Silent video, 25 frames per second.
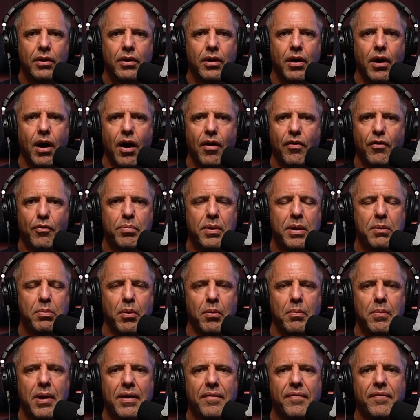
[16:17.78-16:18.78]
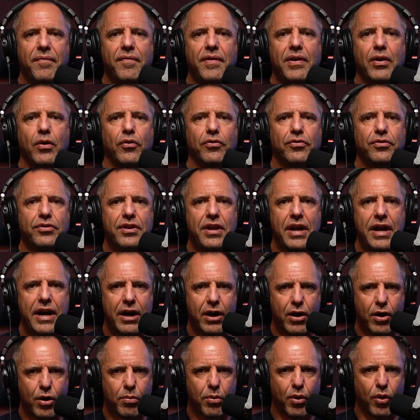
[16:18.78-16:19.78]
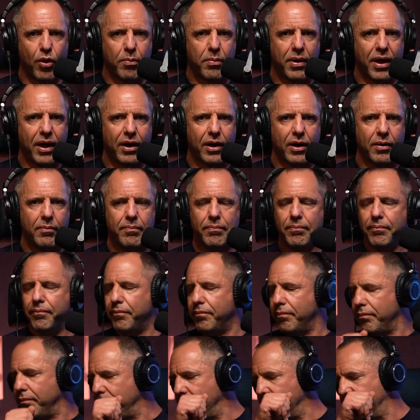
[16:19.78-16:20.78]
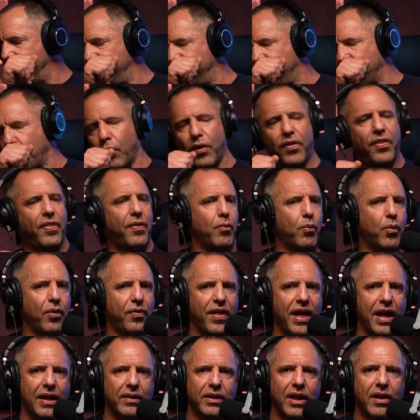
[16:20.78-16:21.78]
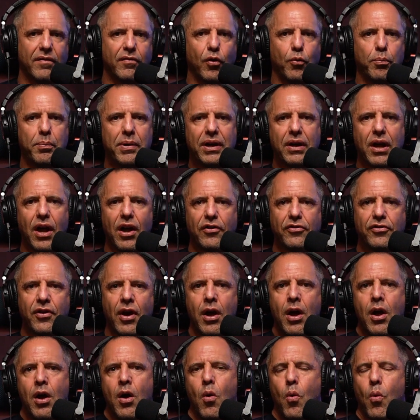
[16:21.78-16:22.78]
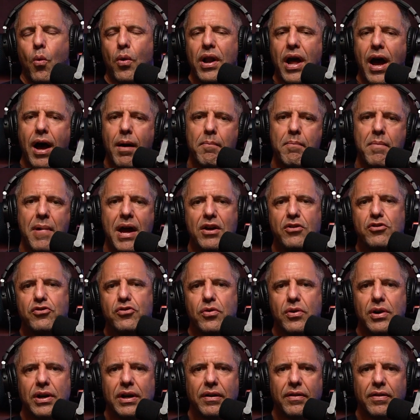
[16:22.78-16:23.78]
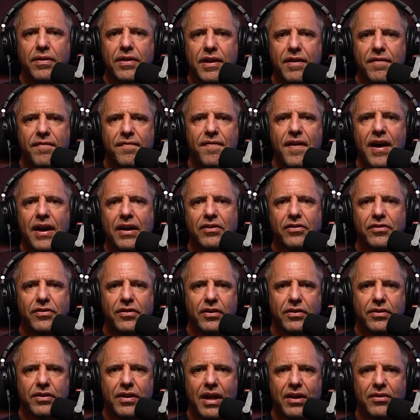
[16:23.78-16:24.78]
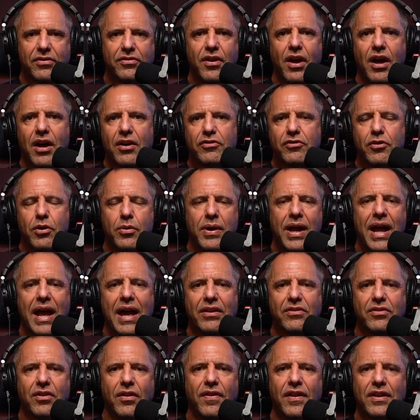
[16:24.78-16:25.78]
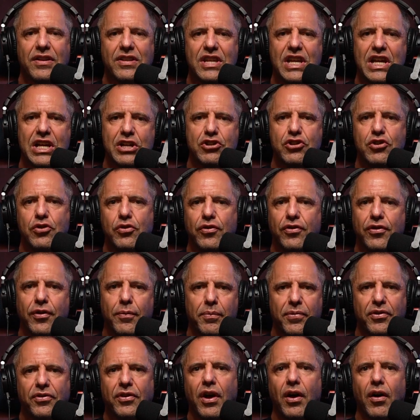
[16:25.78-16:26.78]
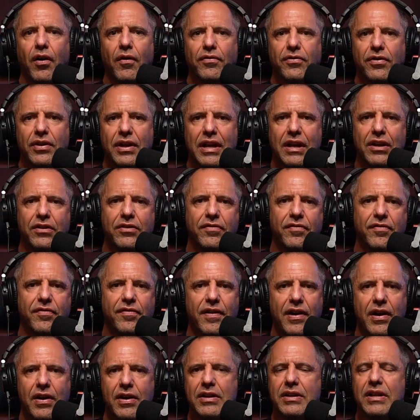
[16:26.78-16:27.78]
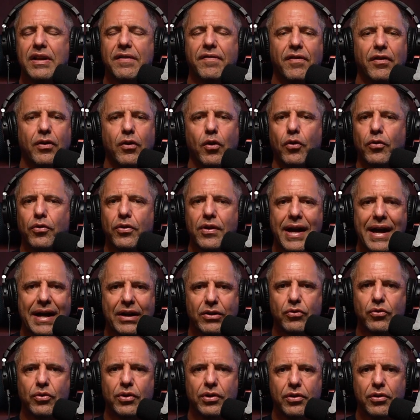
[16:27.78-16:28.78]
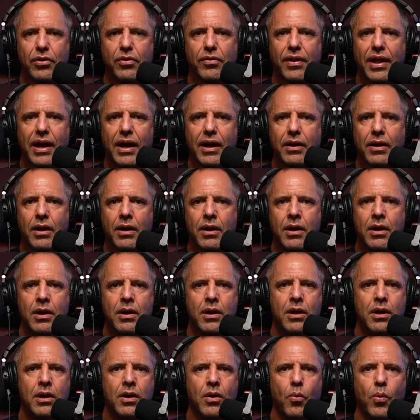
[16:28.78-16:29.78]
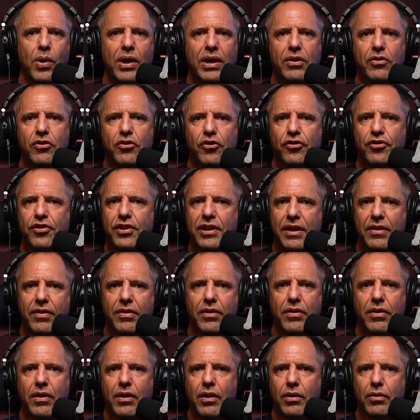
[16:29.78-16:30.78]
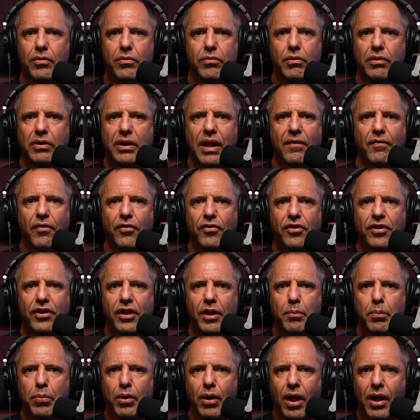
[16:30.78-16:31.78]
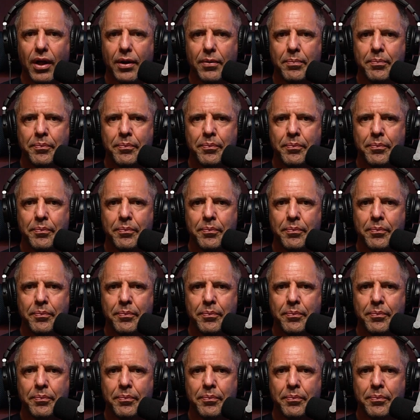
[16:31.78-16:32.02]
other people may feel terrible about it with that level, because we're not measuring the effects that testosterone has on the tissues themselves. And it's very difficult to actually do that. We can just see the levels in the blood.